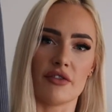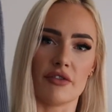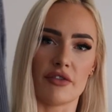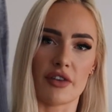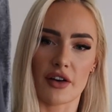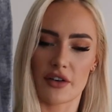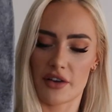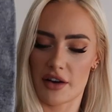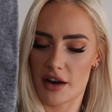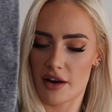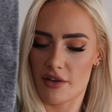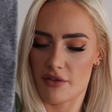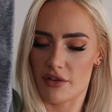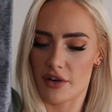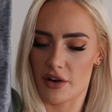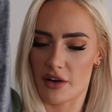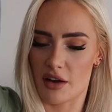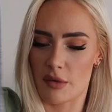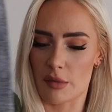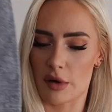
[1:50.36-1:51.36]
very,
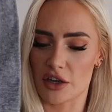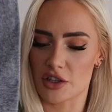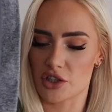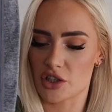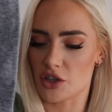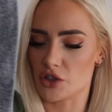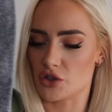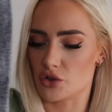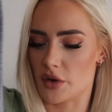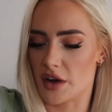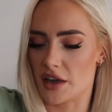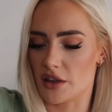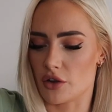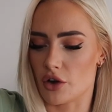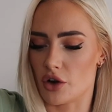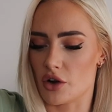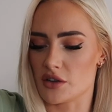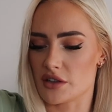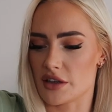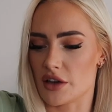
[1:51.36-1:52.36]
very much enjoying
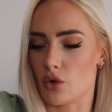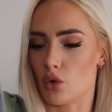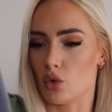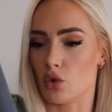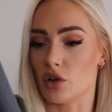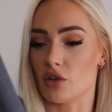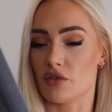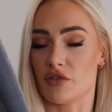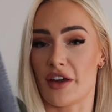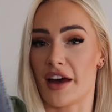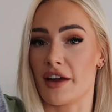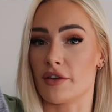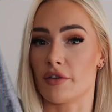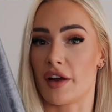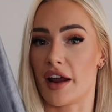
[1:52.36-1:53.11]
those and all of that